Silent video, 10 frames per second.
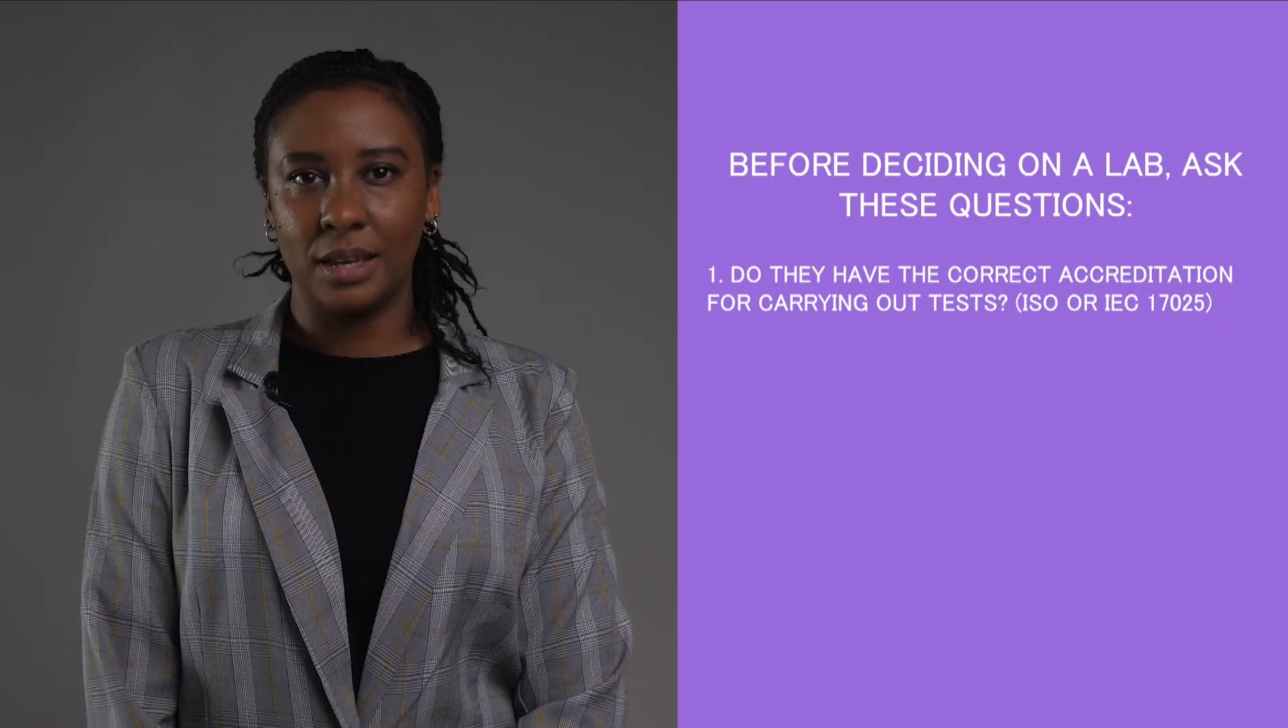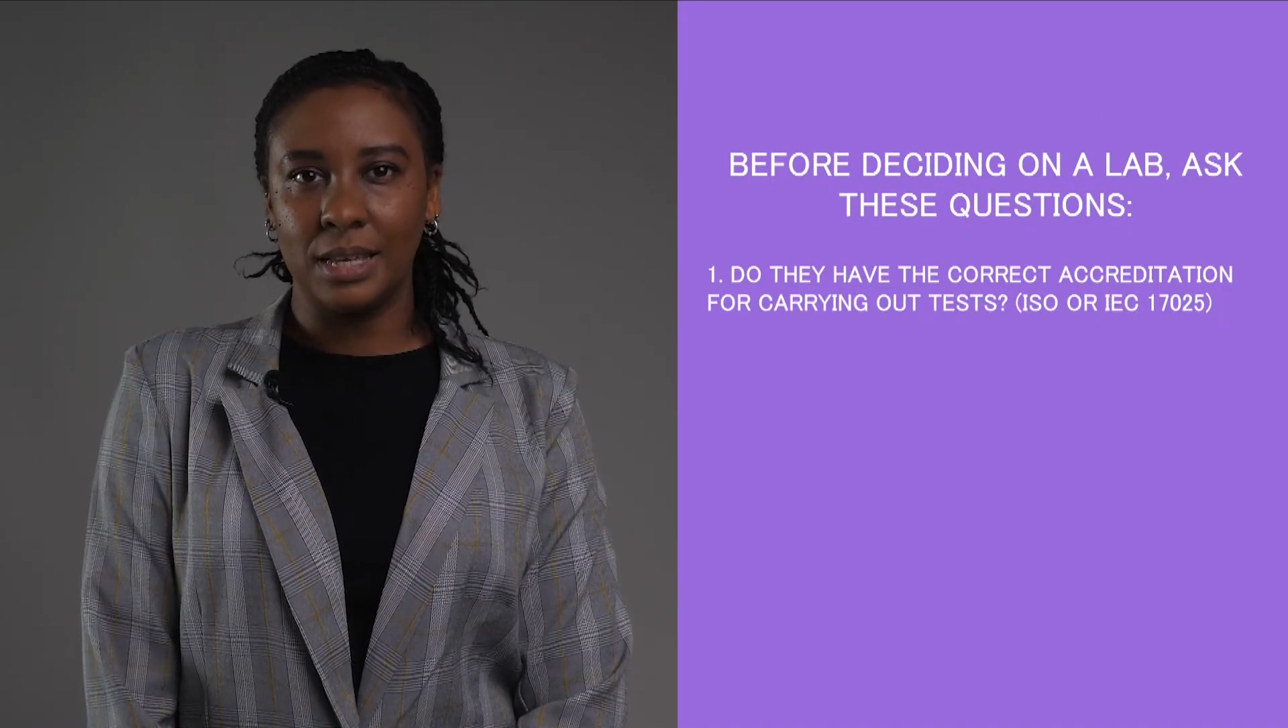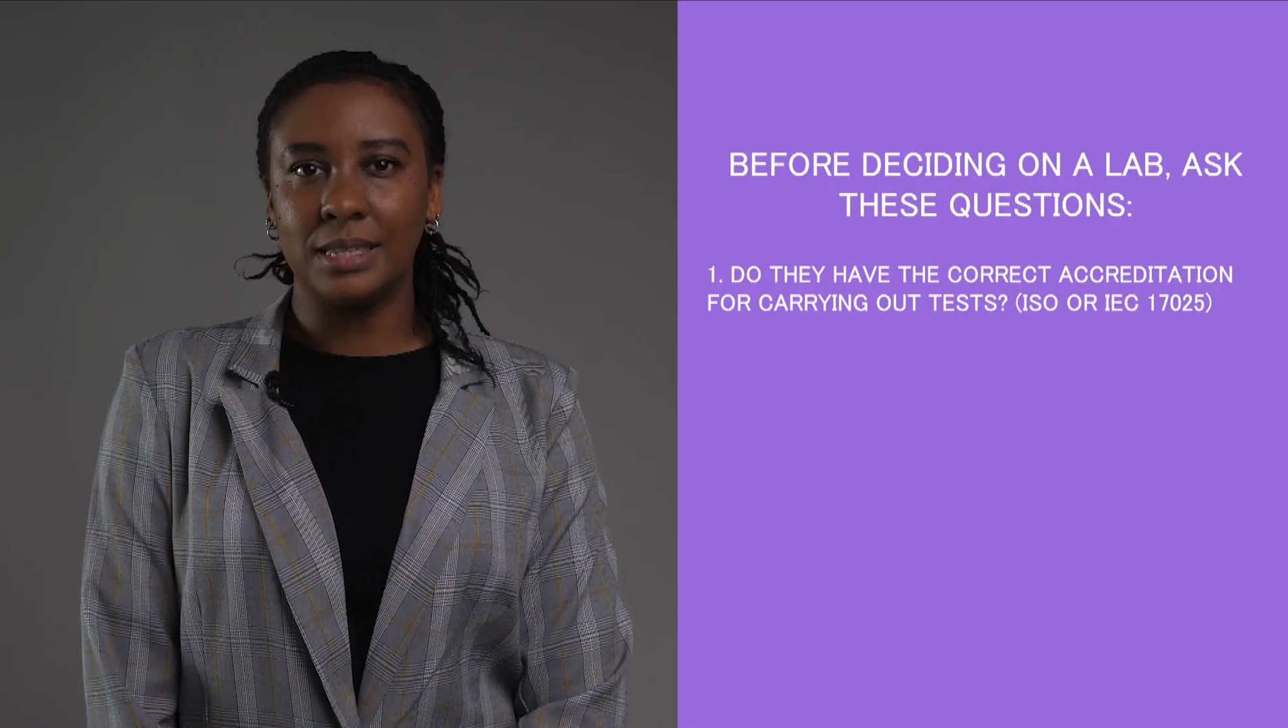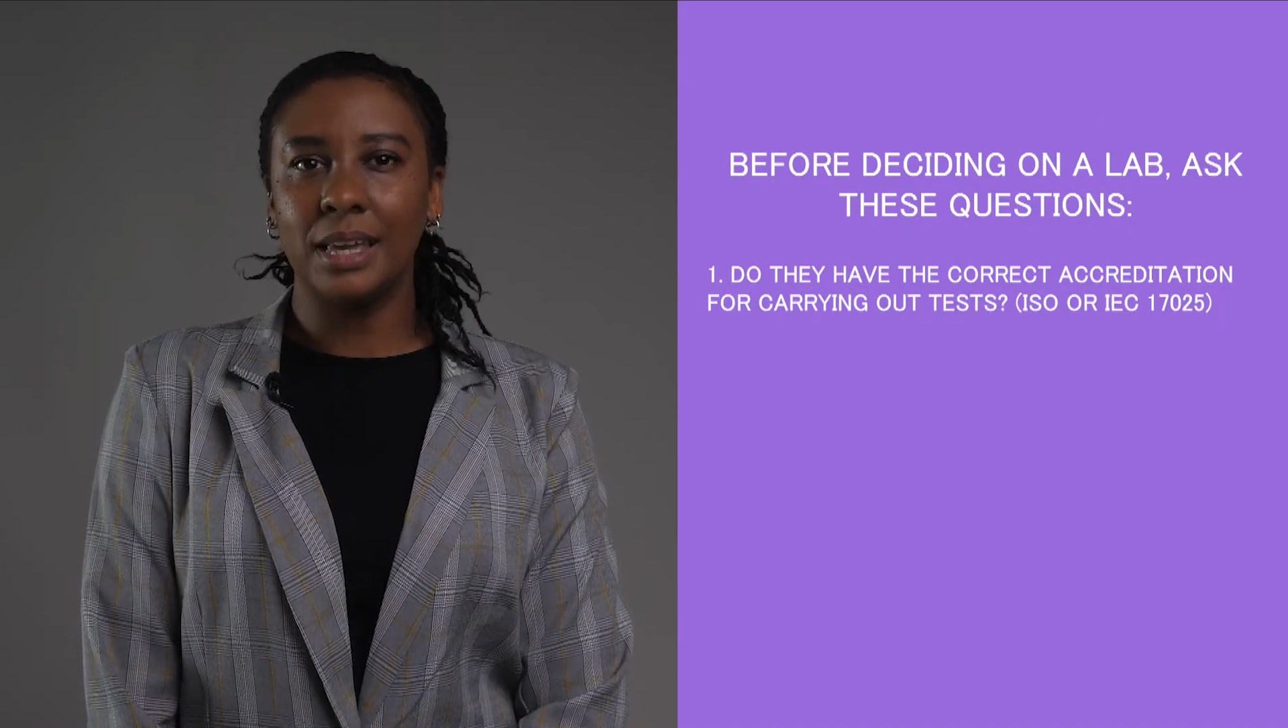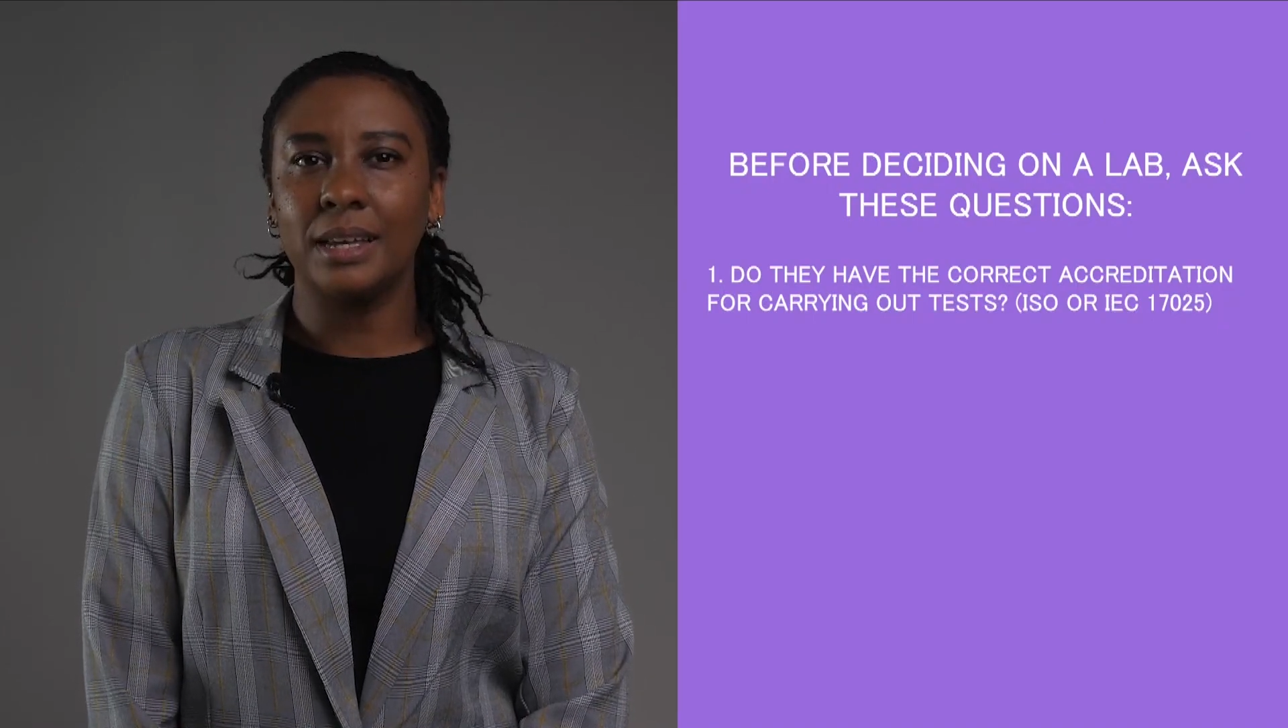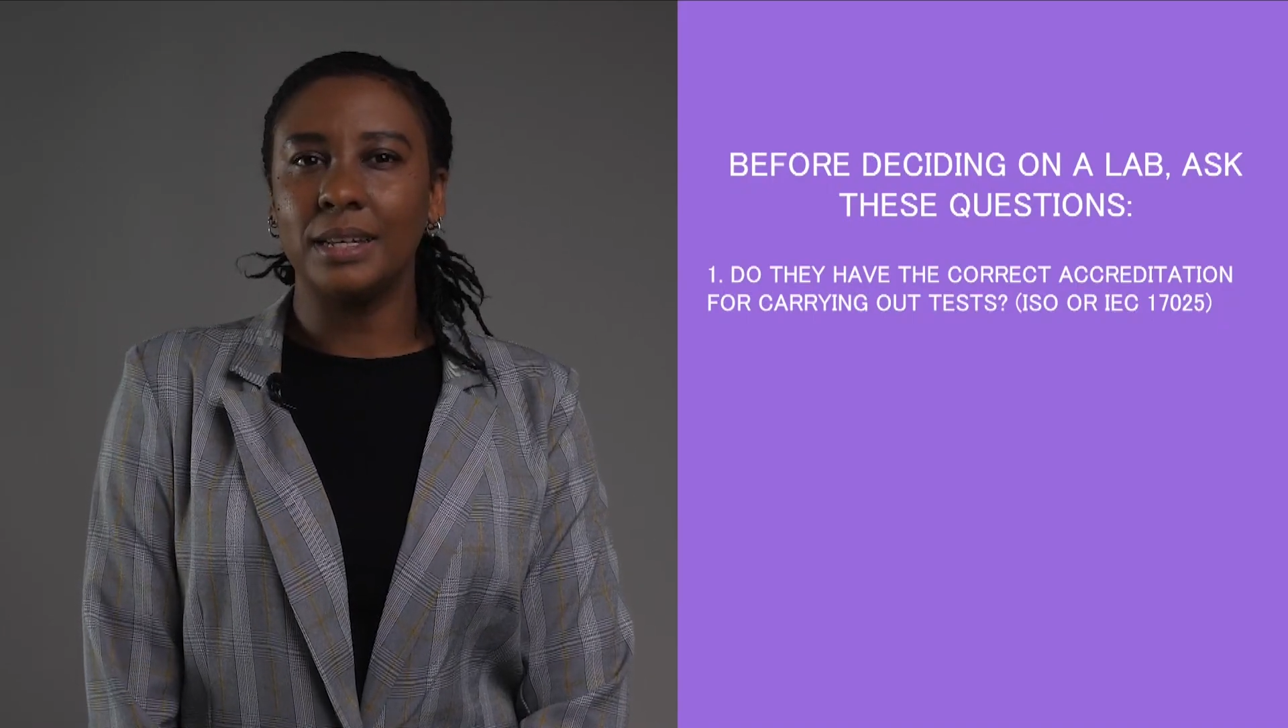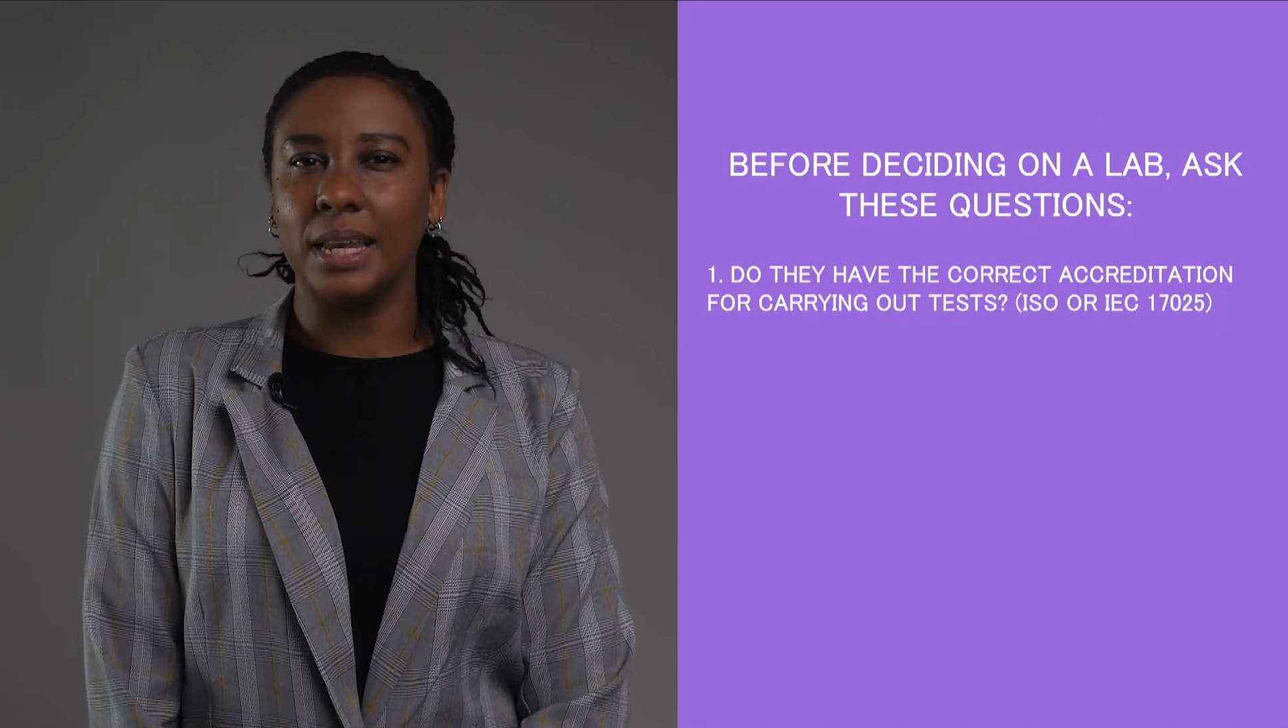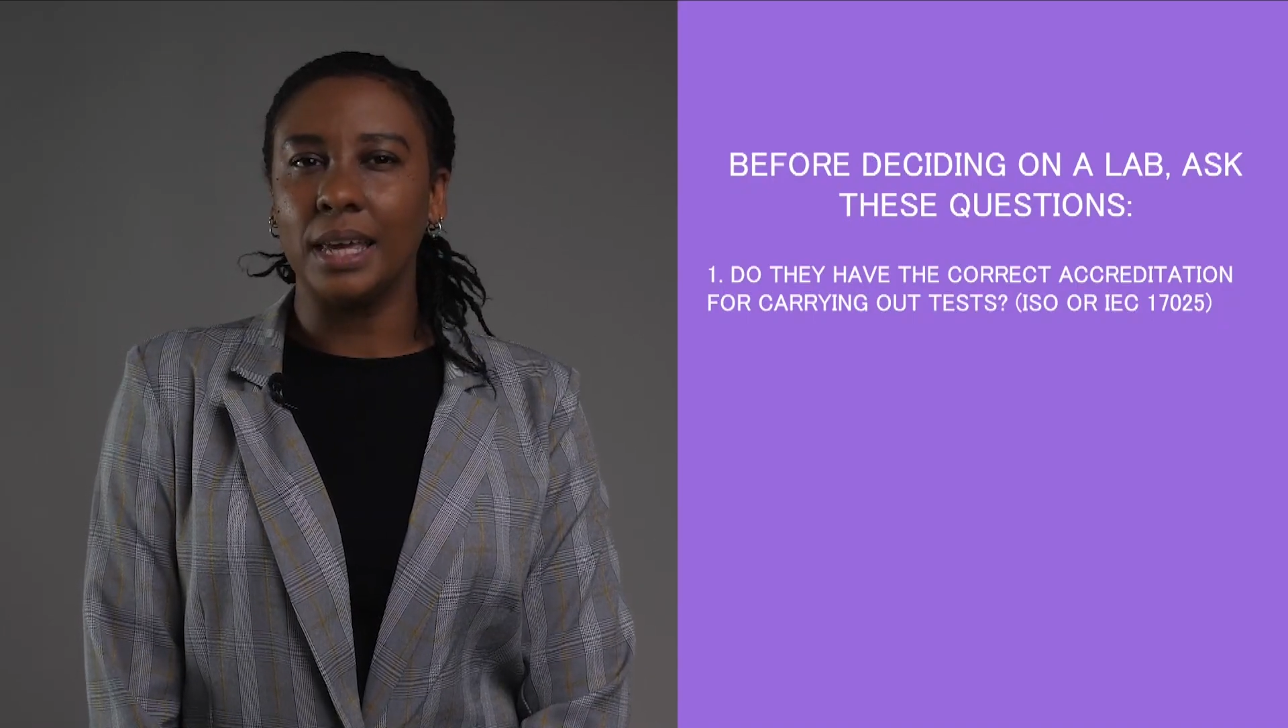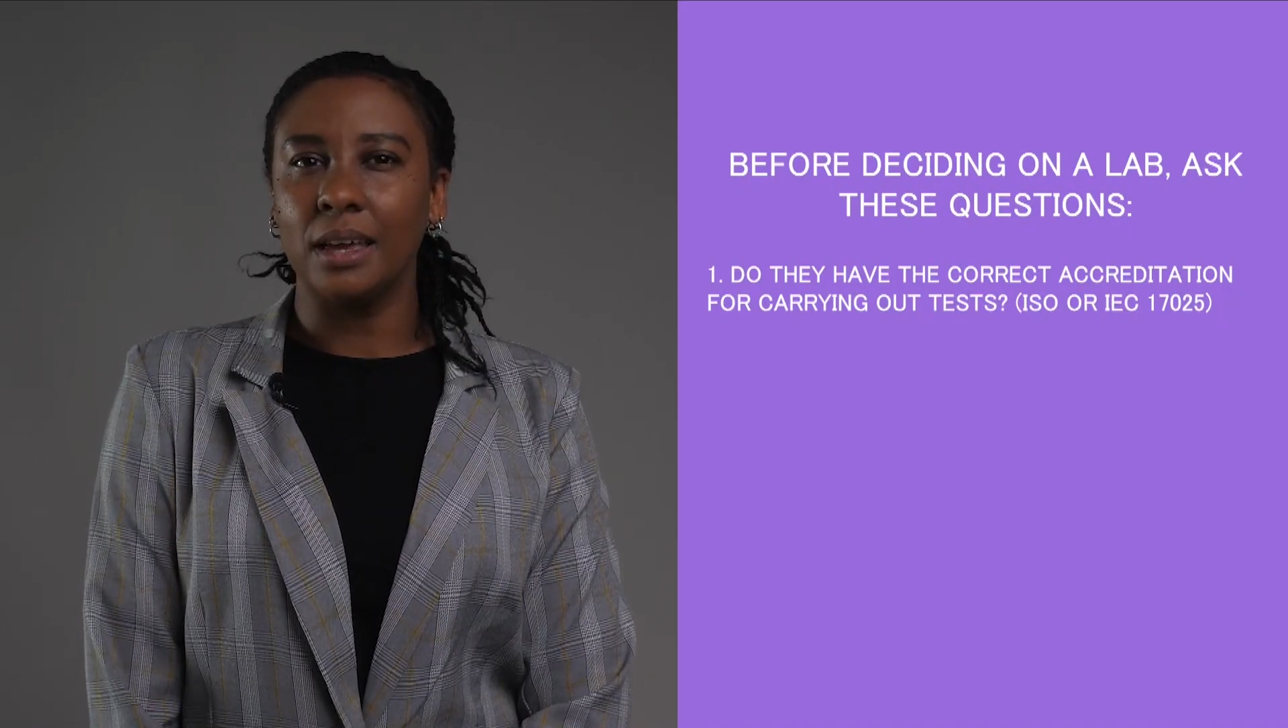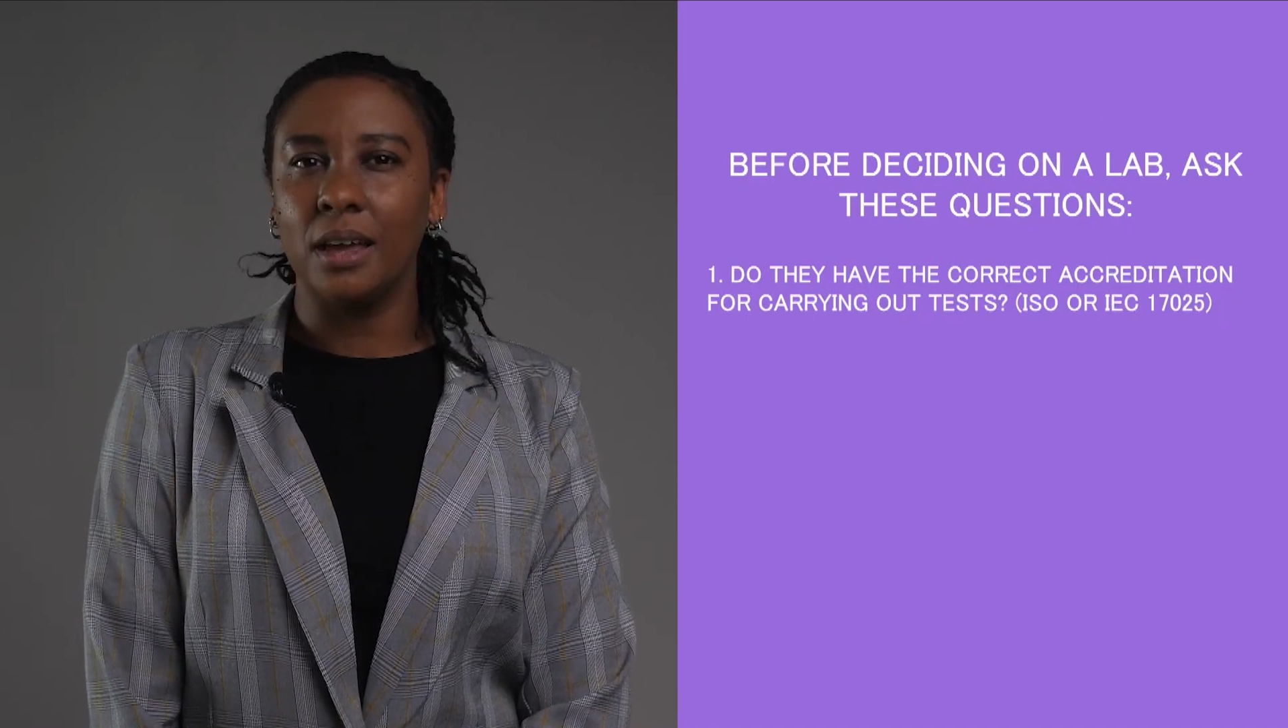
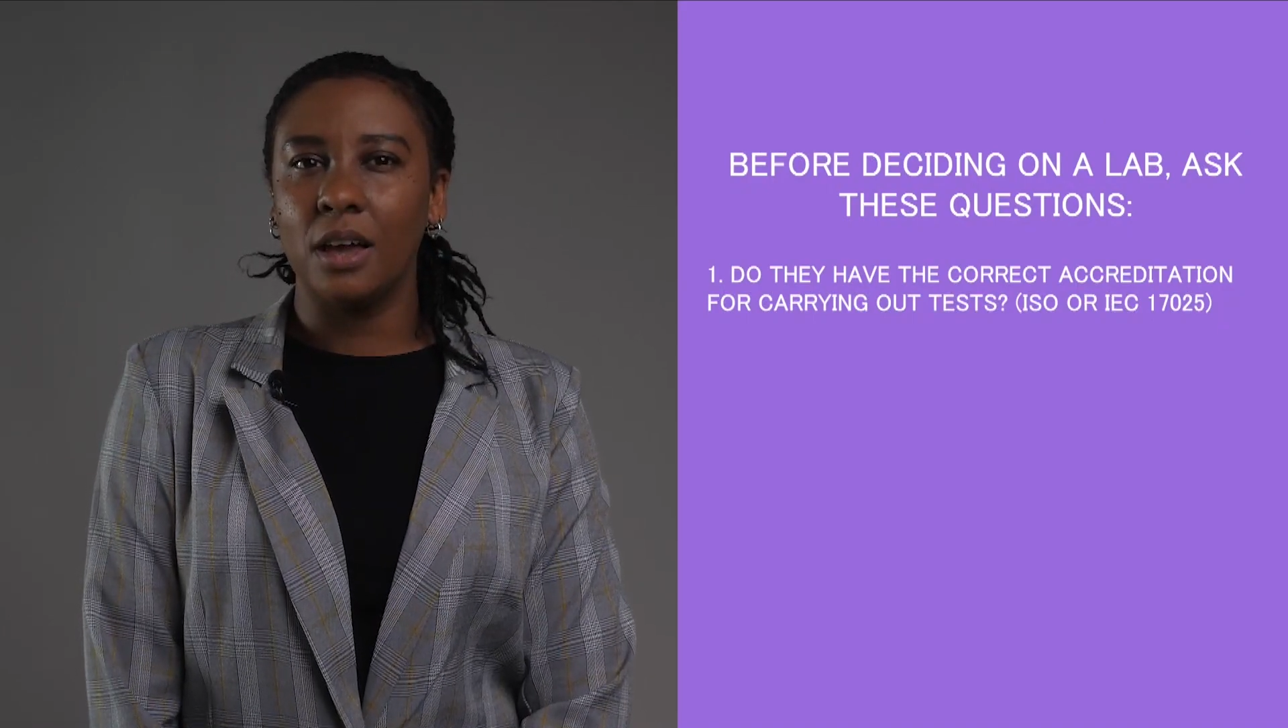Secondly,